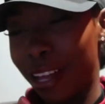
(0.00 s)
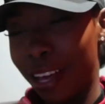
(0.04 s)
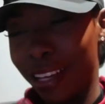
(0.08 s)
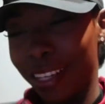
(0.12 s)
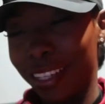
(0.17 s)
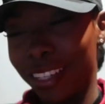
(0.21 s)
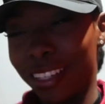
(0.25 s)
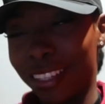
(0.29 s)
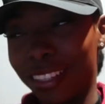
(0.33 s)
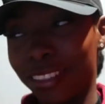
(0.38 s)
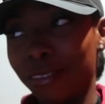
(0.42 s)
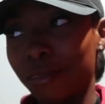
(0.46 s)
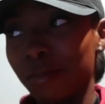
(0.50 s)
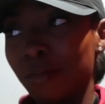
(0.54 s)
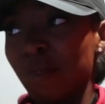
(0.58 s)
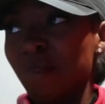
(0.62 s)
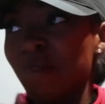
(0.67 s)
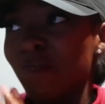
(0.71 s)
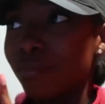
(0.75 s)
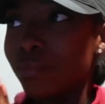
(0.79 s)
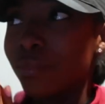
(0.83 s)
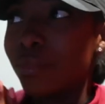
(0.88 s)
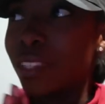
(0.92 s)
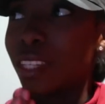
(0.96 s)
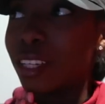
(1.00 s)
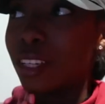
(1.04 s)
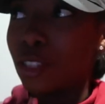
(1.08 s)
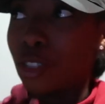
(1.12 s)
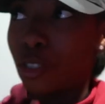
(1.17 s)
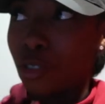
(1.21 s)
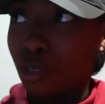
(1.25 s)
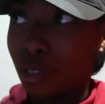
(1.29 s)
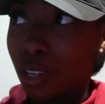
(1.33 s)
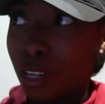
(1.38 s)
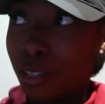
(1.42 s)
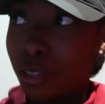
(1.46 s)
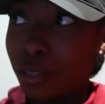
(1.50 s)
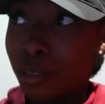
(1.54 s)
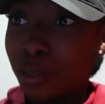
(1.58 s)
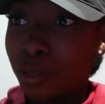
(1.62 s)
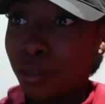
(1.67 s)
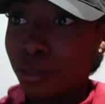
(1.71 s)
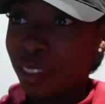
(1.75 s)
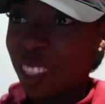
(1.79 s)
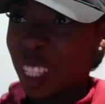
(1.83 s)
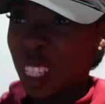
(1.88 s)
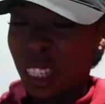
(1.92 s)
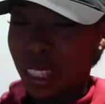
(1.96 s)
like
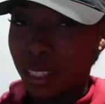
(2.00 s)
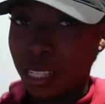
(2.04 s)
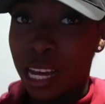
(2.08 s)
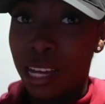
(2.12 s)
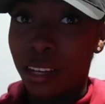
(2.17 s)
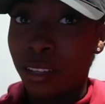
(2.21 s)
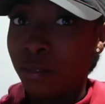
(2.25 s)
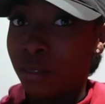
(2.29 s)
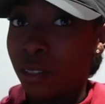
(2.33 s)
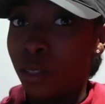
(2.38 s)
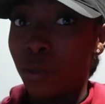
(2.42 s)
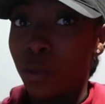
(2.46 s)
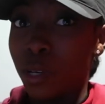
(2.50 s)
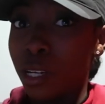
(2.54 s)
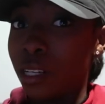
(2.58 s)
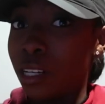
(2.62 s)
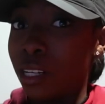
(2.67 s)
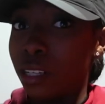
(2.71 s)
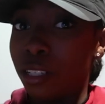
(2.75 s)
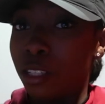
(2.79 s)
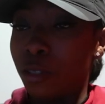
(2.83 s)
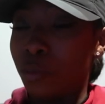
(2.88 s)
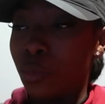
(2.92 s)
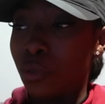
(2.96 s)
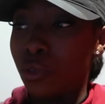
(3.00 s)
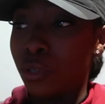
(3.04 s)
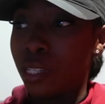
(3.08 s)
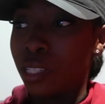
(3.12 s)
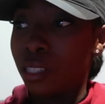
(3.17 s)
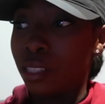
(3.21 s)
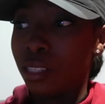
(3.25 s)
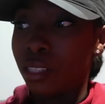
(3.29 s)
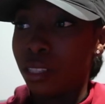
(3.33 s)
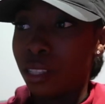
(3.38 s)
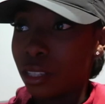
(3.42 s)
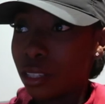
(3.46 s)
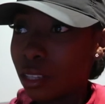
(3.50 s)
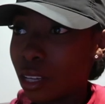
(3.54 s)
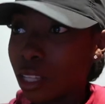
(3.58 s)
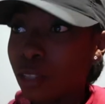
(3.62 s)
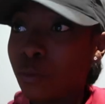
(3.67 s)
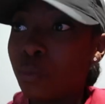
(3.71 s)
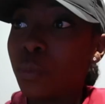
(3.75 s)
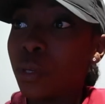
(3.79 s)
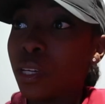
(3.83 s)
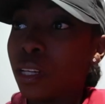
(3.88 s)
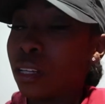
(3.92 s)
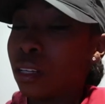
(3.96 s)
struggle is not even the word at this point. This
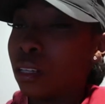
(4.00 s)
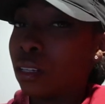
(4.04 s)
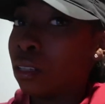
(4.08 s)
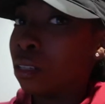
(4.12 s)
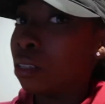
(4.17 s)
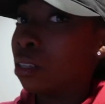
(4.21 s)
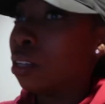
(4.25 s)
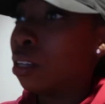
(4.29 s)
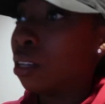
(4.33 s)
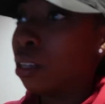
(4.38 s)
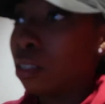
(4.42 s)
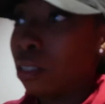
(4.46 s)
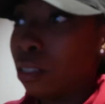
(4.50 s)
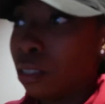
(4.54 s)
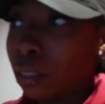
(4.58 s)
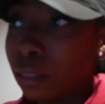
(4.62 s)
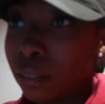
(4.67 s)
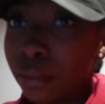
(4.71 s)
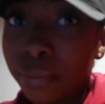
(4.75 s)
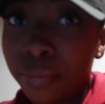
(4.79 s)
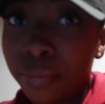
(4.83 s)
has been a, a